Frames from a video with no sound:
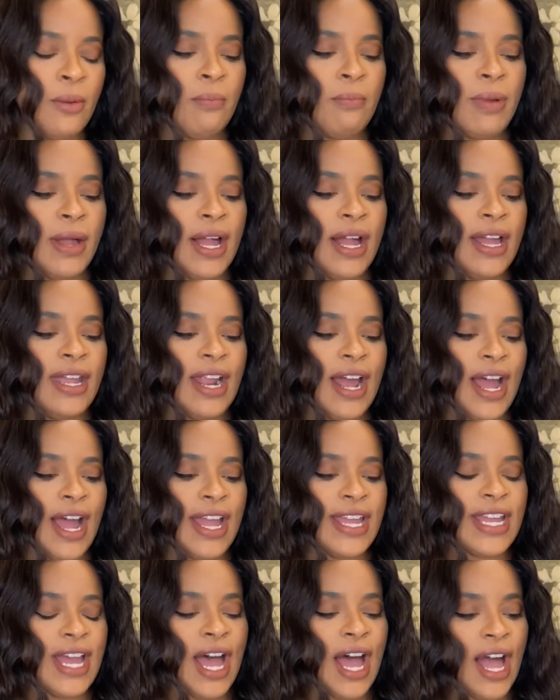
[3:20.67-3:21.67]
But
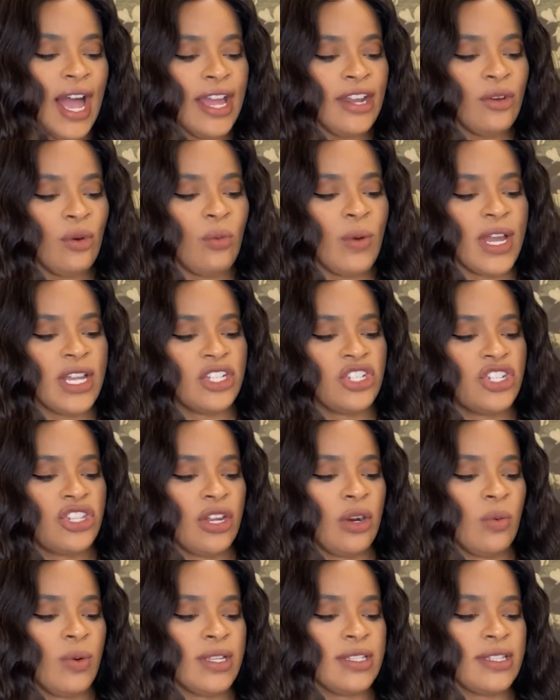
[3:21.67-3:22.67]
I kind of wish
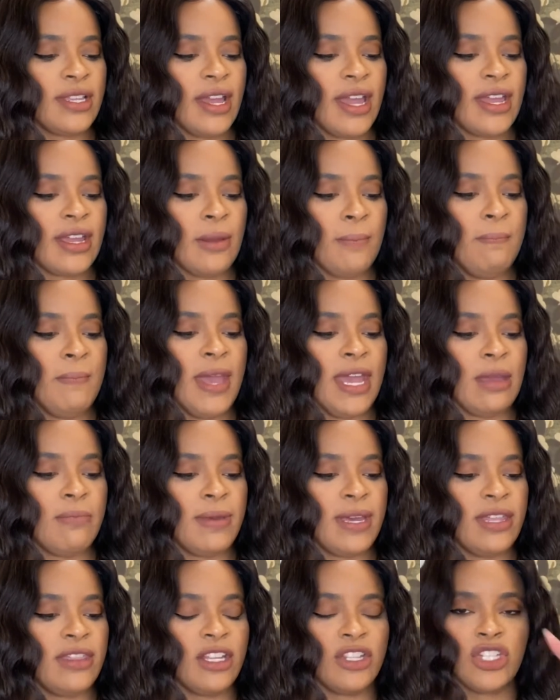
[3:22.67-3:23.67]
there was like
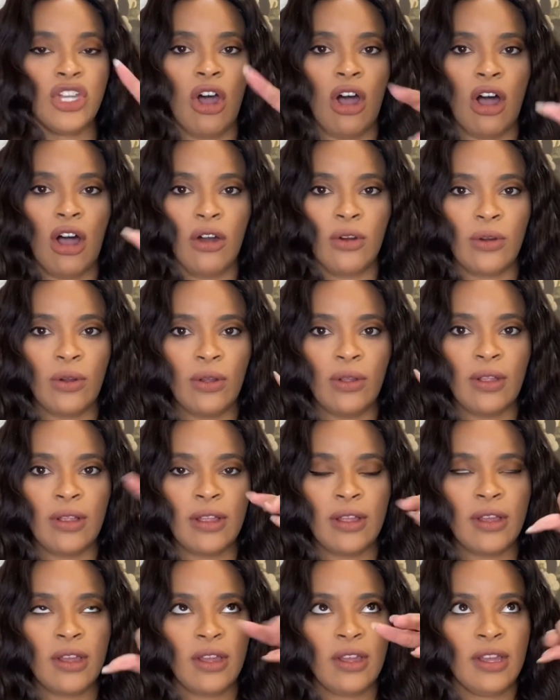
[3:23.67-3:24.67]
maybe the
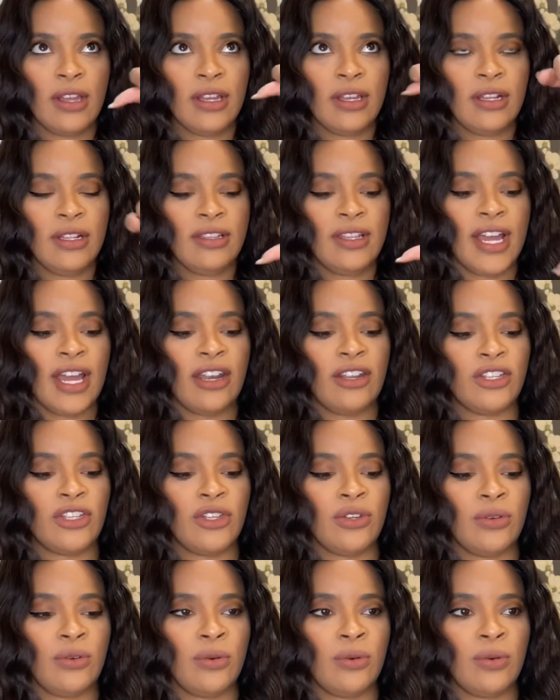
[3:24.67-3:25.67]
toggle that
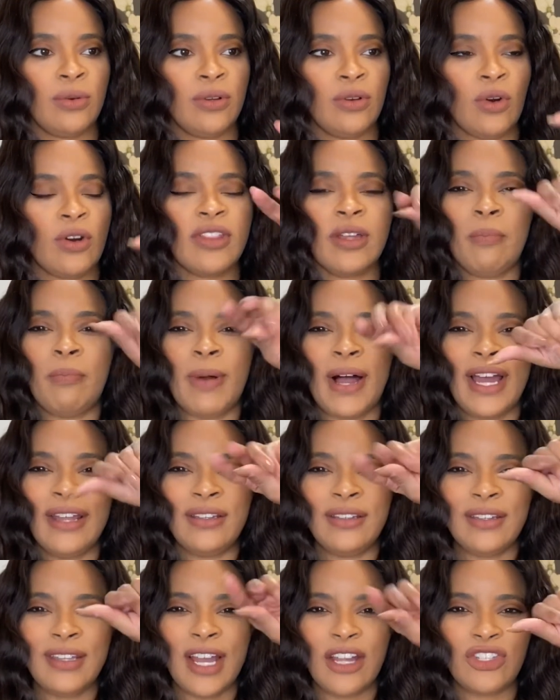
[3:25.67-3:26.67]
you, or the
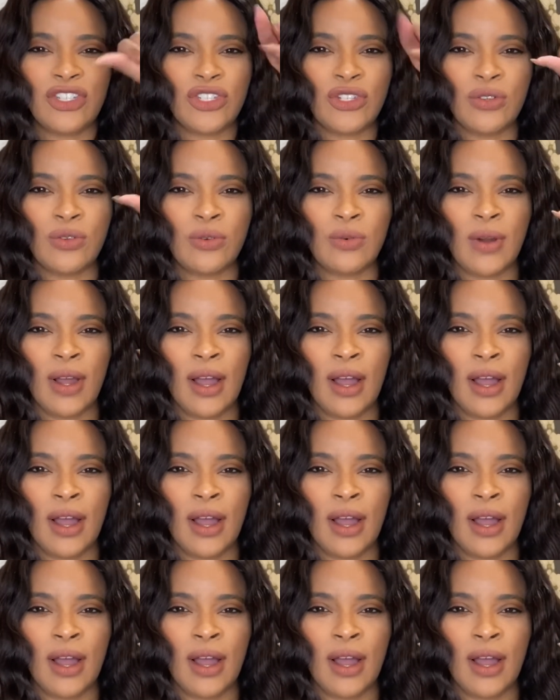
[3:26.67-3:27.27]
button that you,